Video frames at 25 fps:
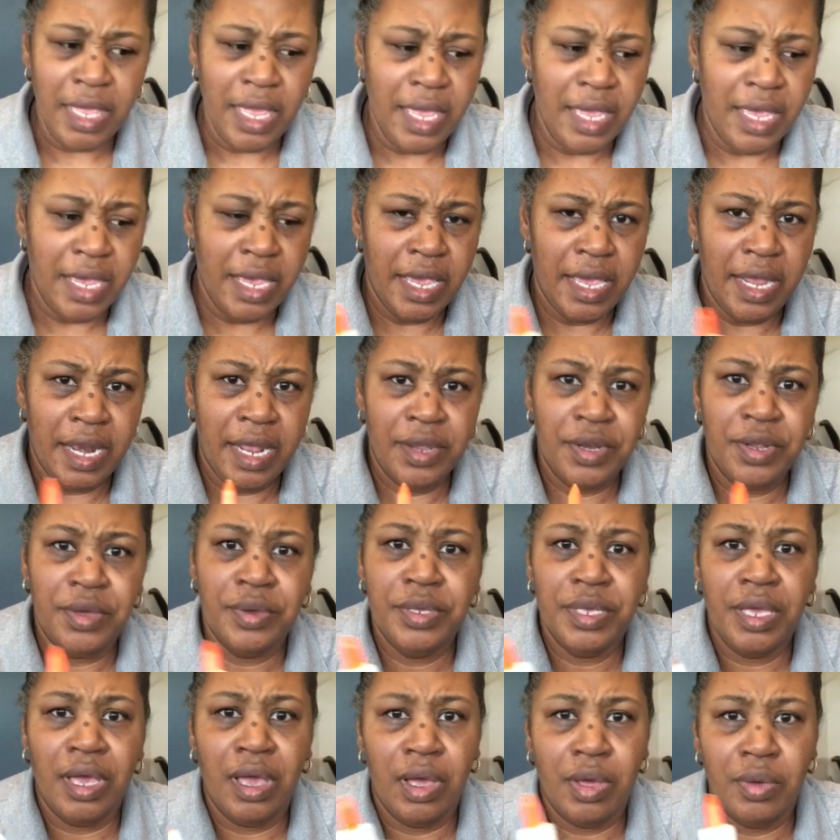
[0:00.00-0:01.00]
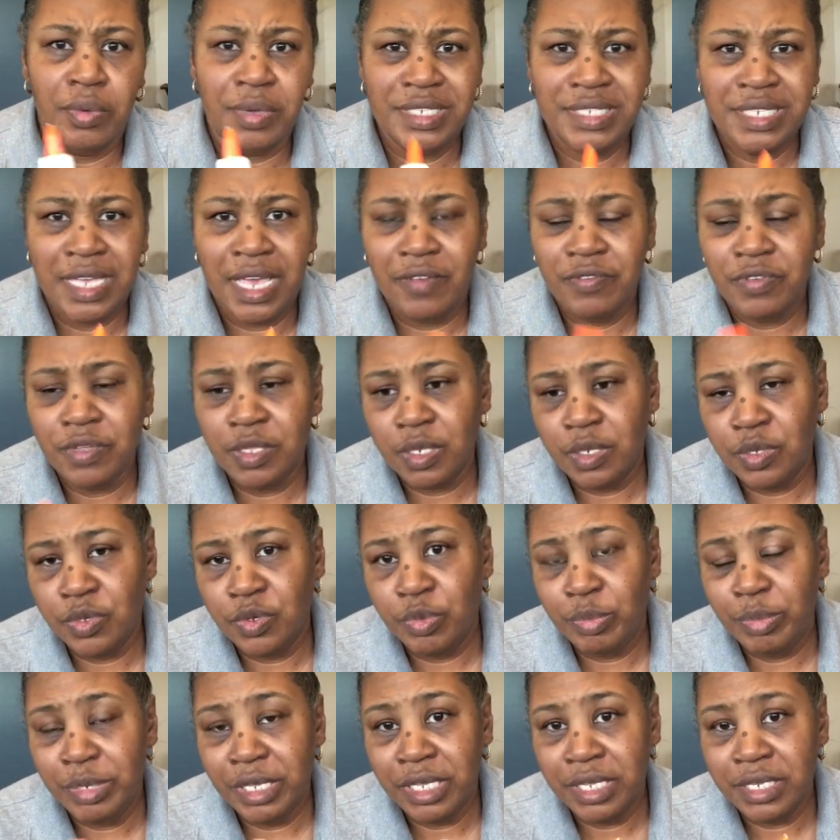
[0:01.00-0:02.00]
And I know y'all always have
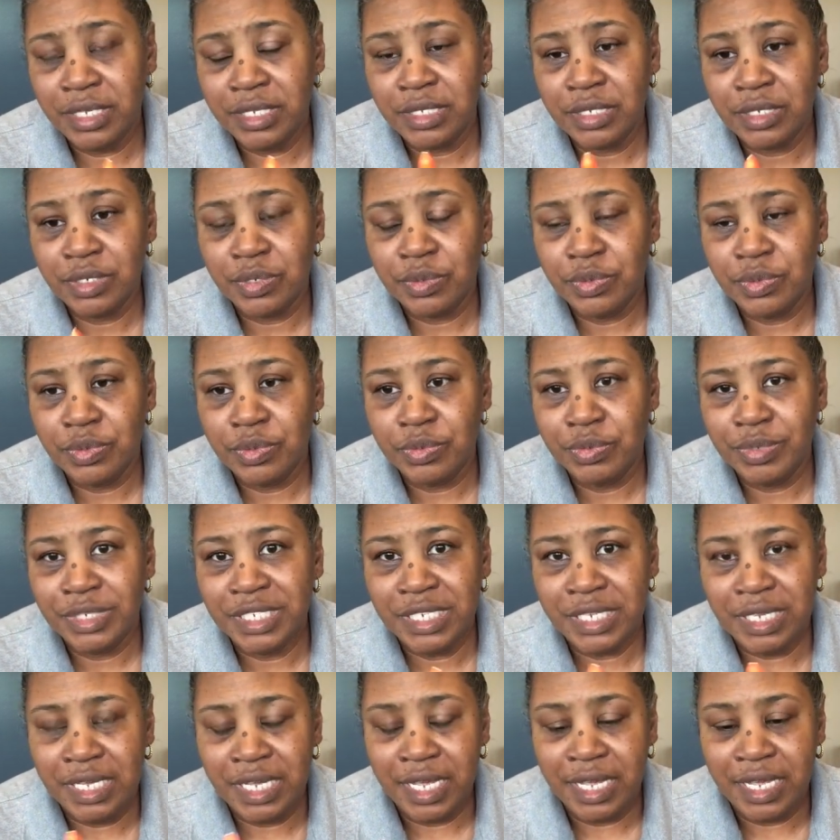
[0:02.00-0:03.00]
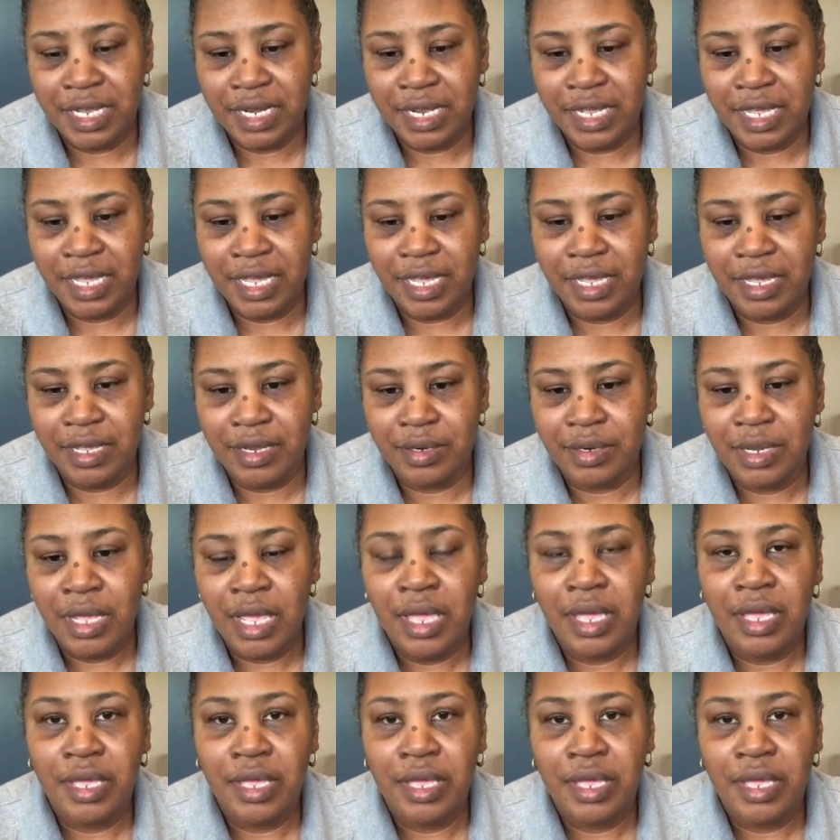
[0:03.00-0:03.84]
glue because school was in and